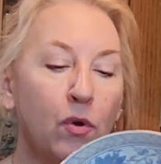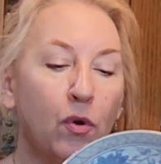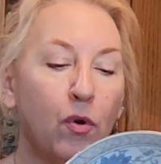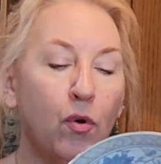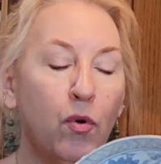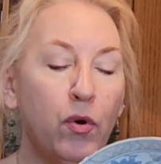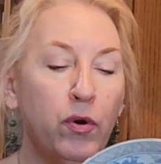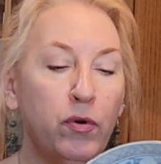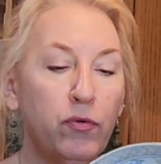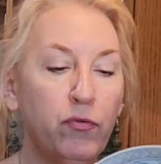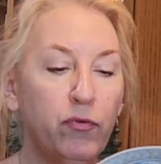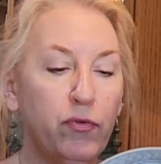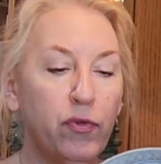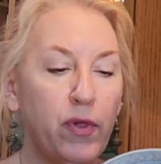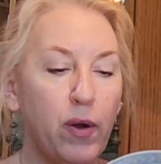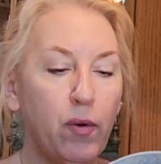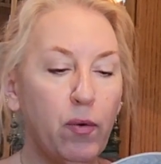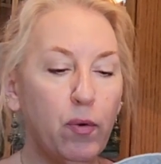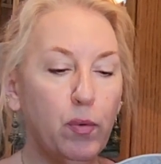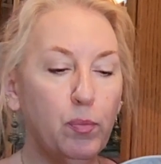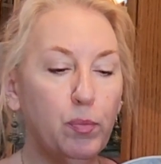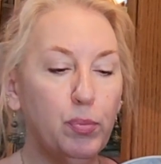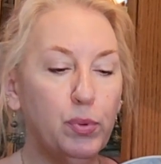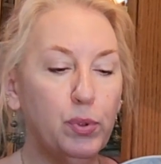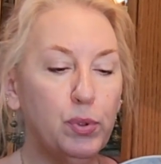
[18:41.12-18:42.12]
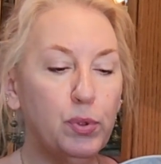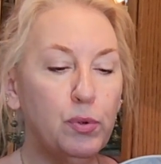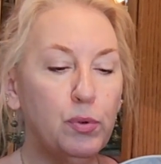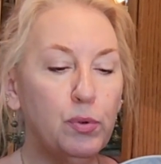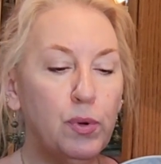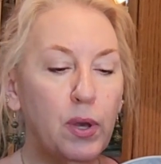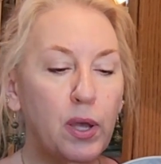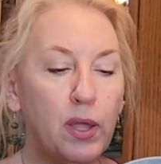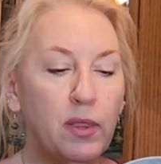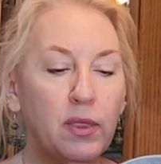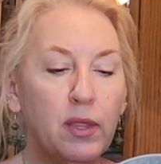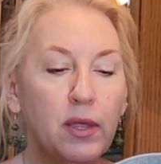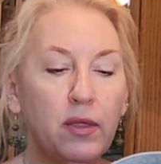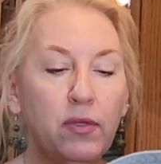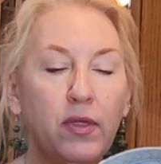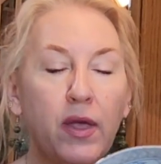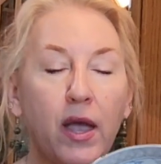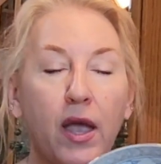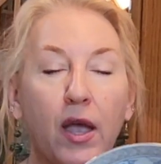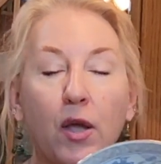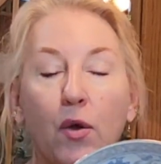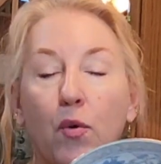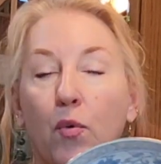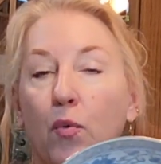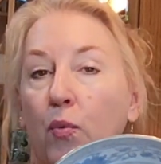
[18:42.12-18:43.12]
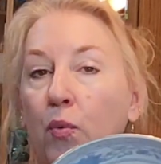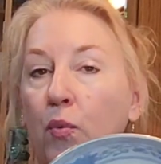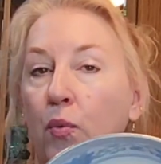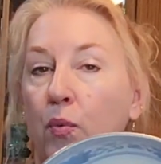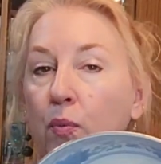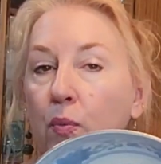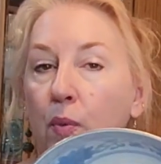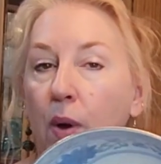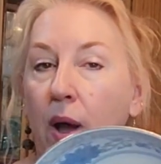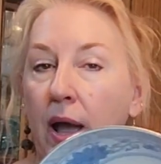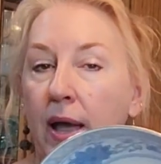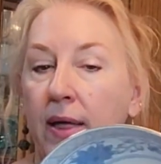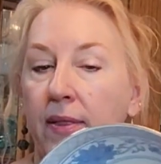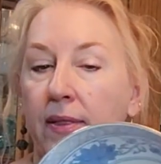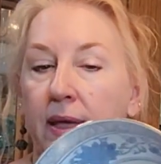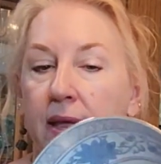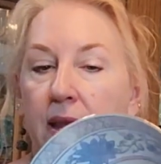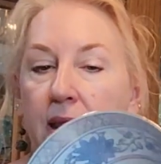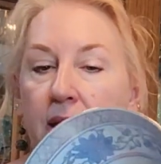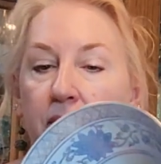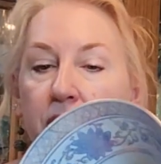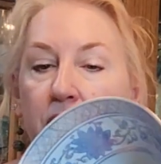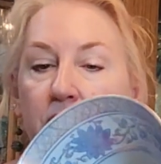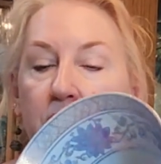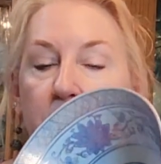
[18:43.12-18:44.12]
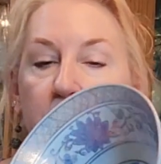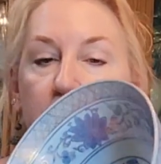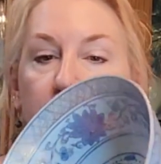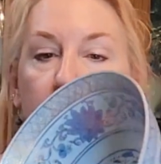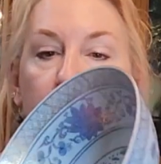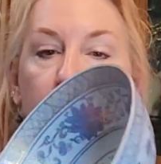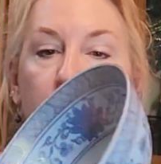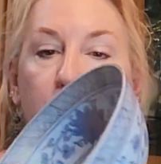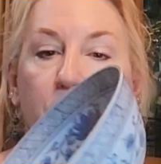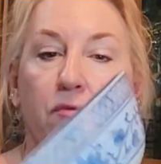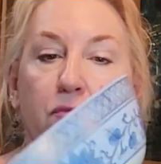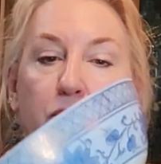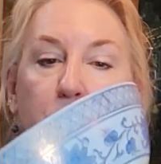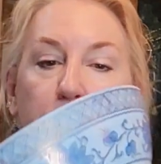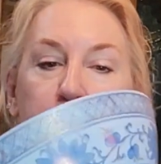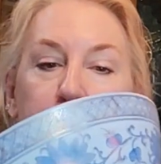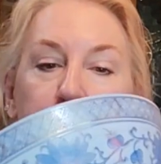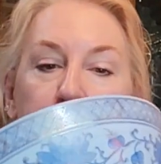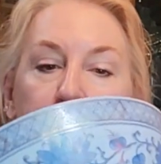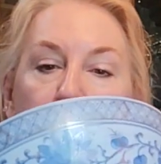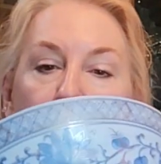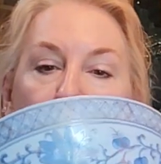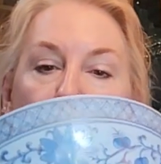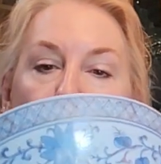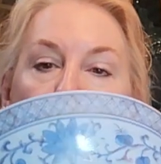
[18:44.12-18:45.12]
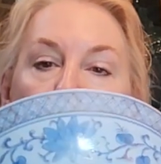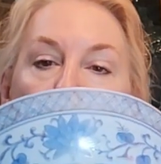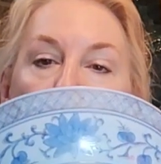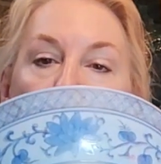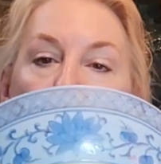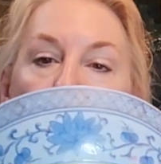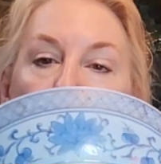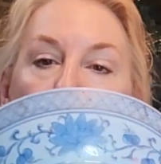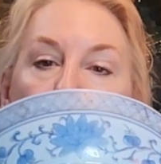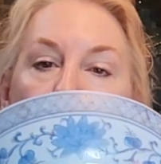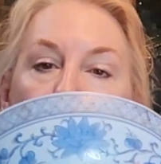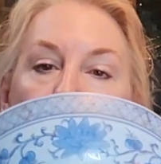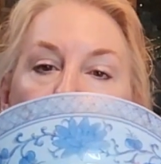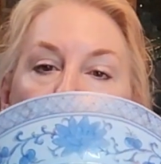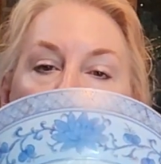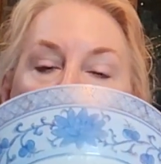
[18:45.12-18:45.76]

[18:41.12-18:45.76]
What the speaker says: cornflower blue and then they highlight everything in 14 karat gold.